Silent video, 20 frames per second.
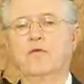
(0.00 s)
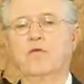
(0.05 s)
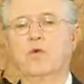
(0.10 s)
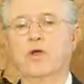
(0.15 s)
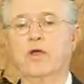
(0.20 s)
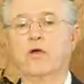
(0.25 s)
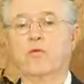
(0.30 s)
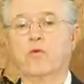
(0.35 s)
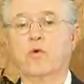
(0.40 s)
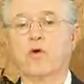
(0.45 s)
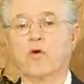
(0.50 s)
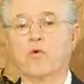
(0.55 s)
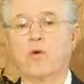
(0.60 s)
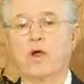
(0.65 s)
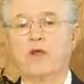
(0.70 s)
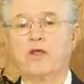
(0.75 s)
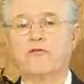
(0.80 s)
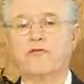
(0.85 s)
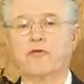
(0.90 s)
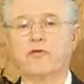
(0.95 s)
we're
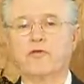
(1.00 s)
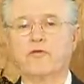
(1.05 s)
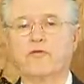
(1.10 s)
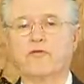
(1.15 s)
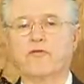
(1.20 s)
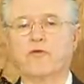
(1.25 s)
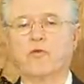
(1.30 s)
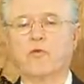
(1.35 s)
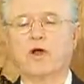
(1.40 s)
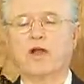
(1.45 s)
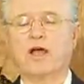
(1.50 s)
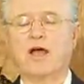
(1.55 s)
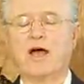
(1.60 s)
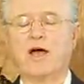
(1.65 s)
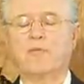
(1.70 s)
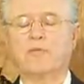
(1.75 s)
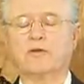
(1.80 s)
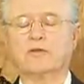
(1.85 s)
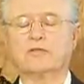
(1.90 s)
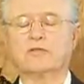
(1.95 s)
ready for what
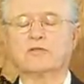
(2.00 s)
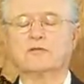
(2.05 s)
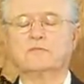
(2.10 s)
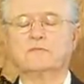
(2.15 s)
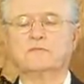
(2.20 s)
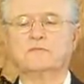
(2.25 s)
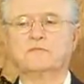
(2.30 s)
happens.